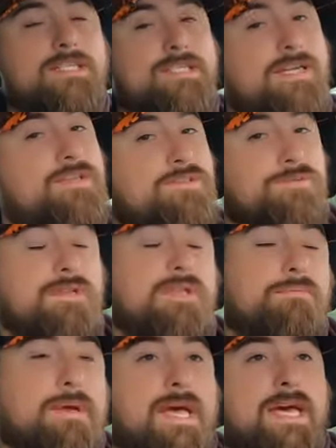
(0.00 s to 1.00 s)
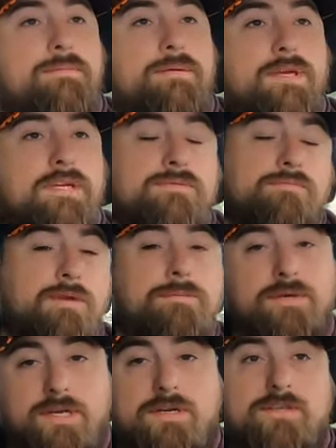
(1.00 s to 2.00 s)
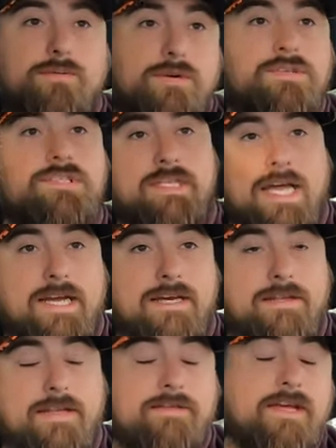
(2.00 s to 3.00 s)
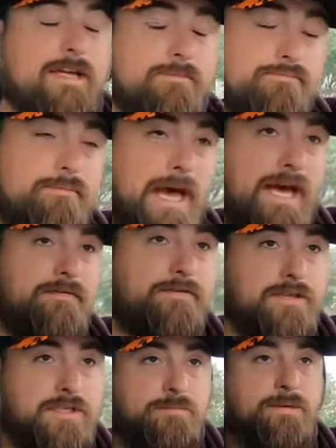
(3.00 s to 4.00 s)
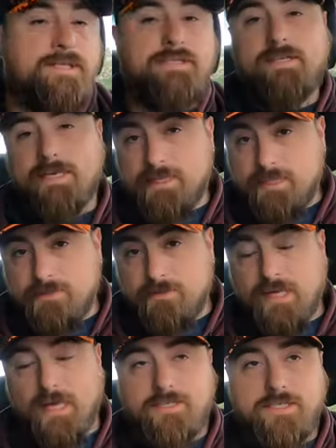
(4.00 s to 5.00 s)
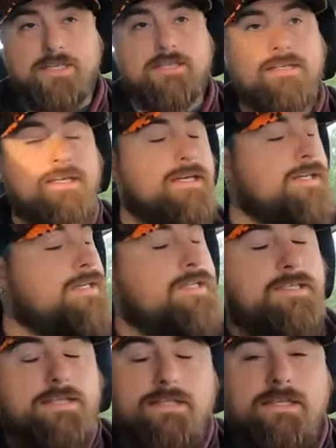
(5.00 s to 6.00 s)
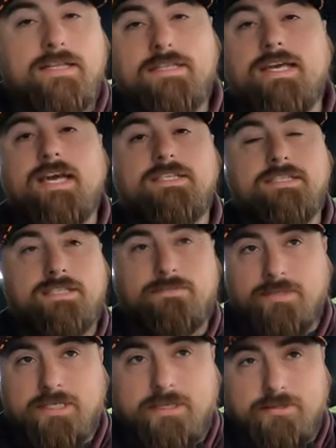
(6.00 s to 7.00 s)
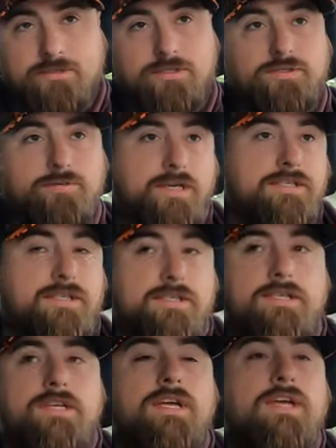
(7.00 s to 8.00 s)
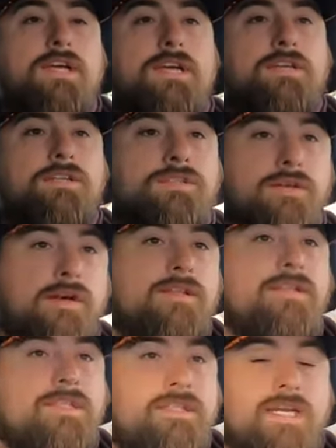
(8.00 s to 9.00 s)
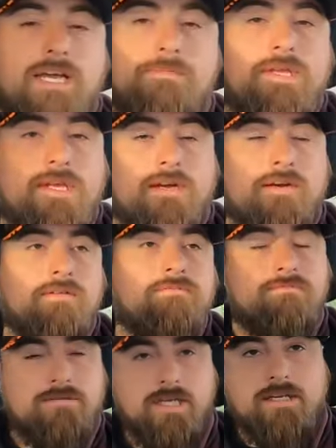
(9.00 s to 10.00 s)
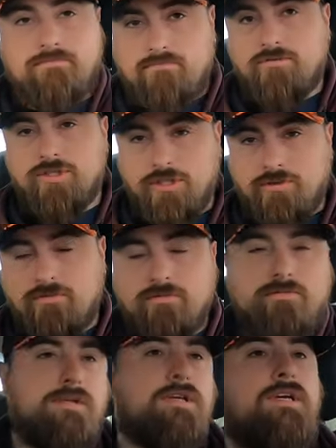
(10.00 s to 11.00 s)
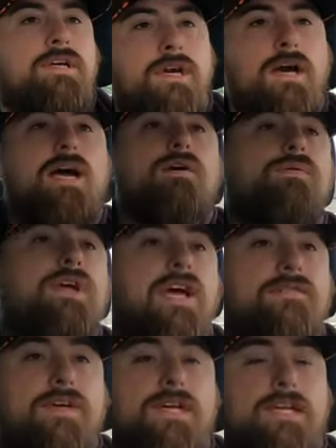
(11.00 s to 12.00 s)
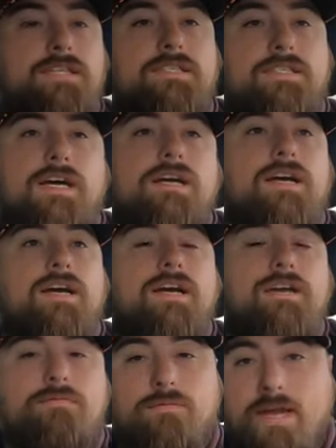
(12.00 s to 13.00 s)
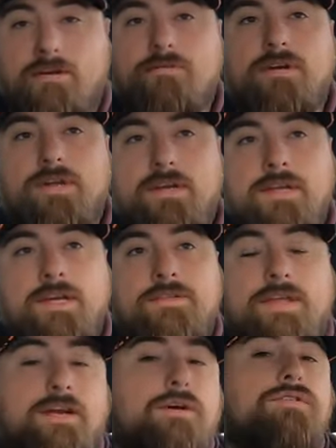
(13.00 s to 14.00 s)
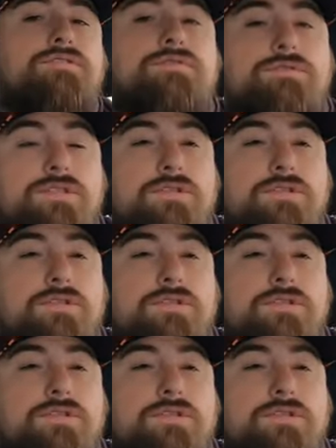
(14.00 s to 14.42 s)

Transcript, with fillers: that sounds really bad because when people hear the word snagging, they think bad fishermen, illegal catching. Not the case in this particular situation during this time of year, say June, uh, we have a, sockeye red run that goes through